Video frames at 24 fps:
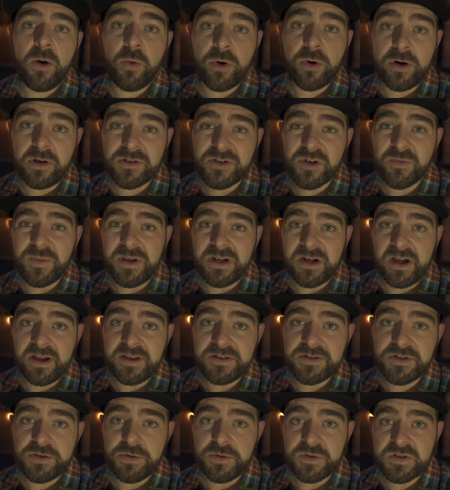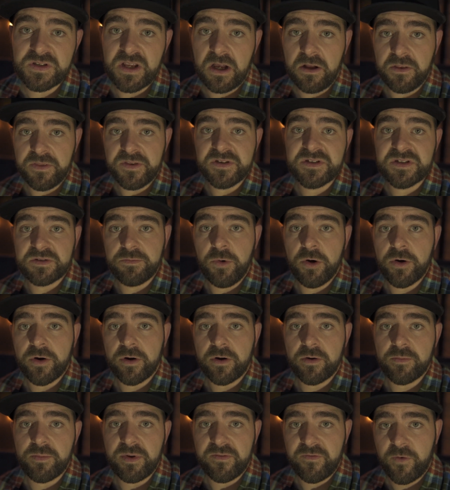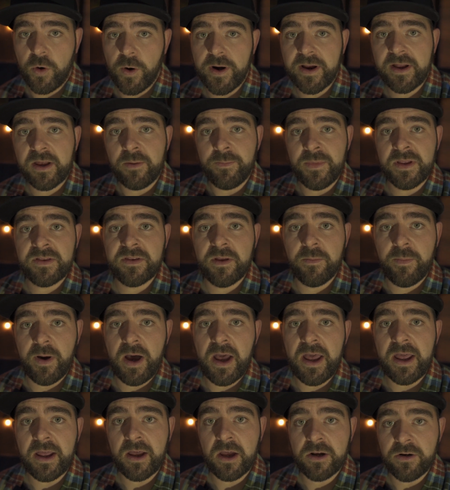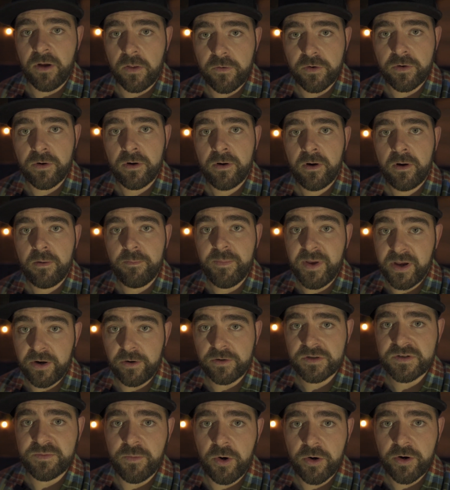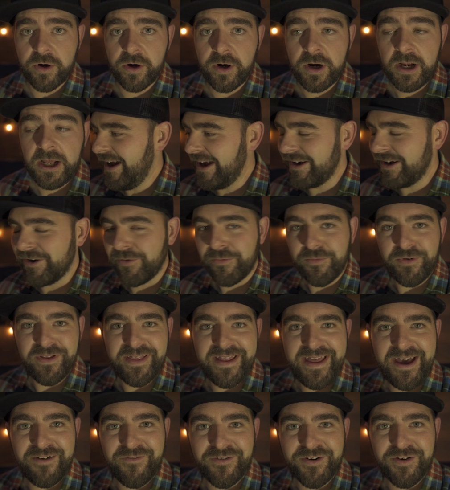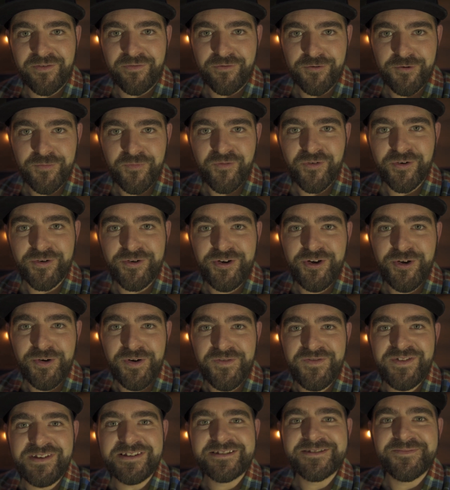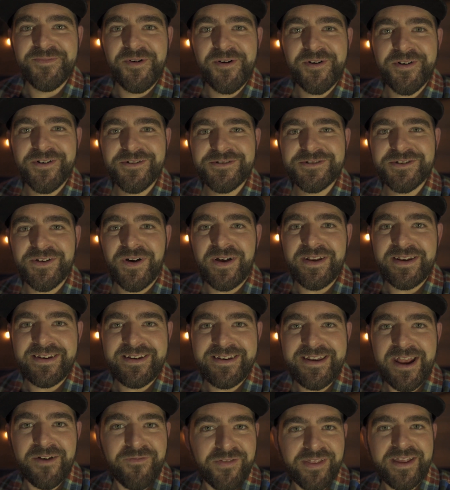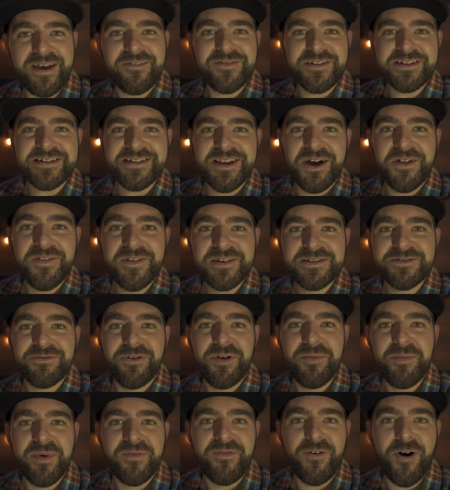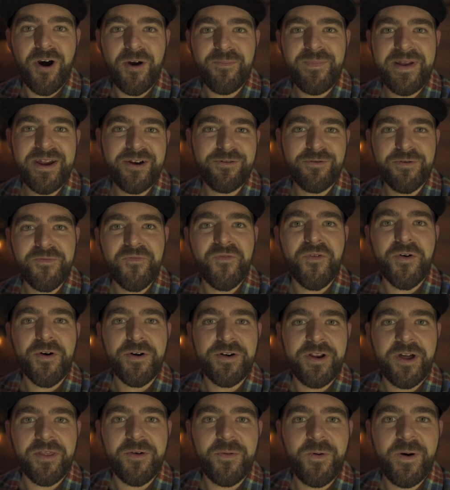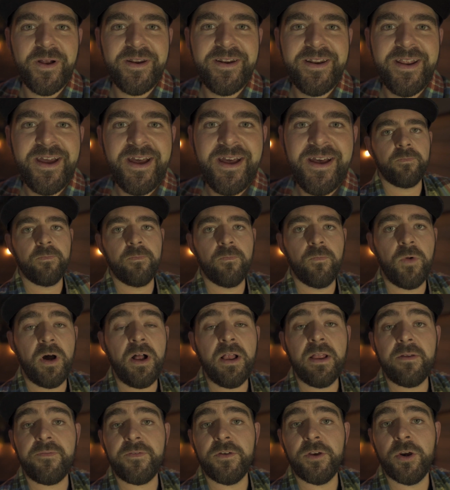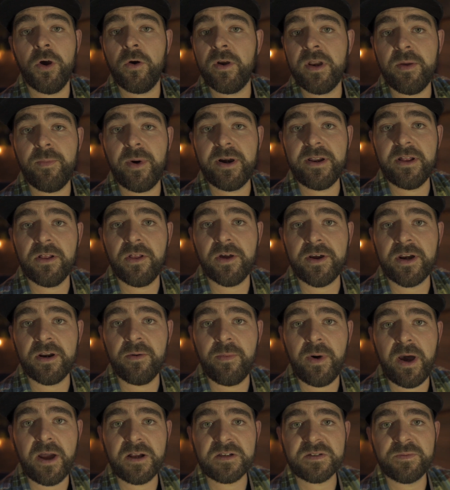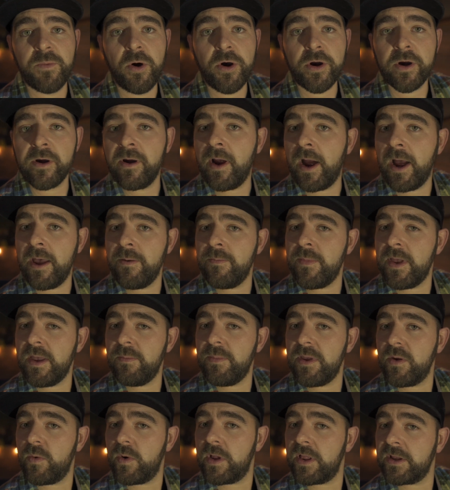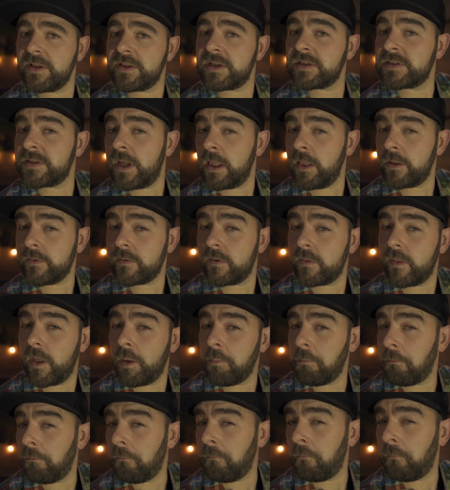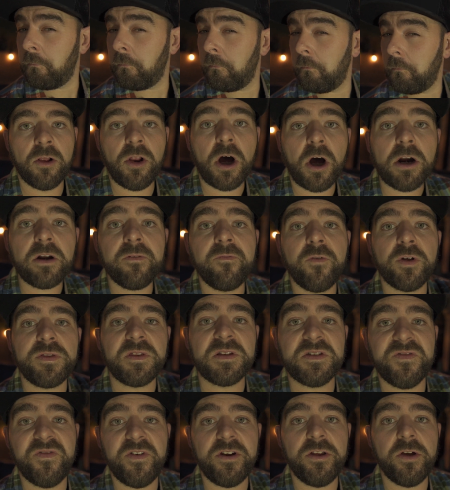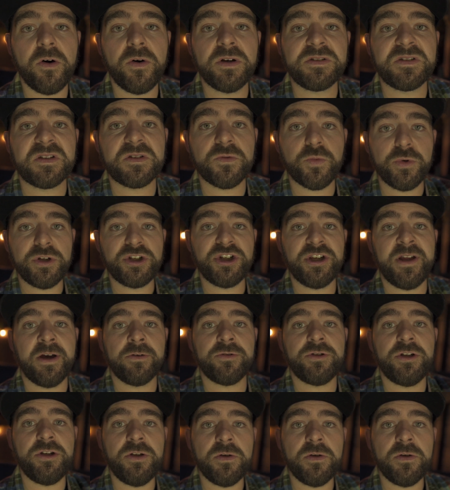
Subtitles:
would also be nice to sell this smoker before I commit to buying another bigger smoker. I don't really have enough room for 2 of these smokers, so I definitely have to sell this one before I make room for another one. Well, if you know anybody looking to buy a smoker, I may be willing to sell it to them. A lot of what this video is reaching out to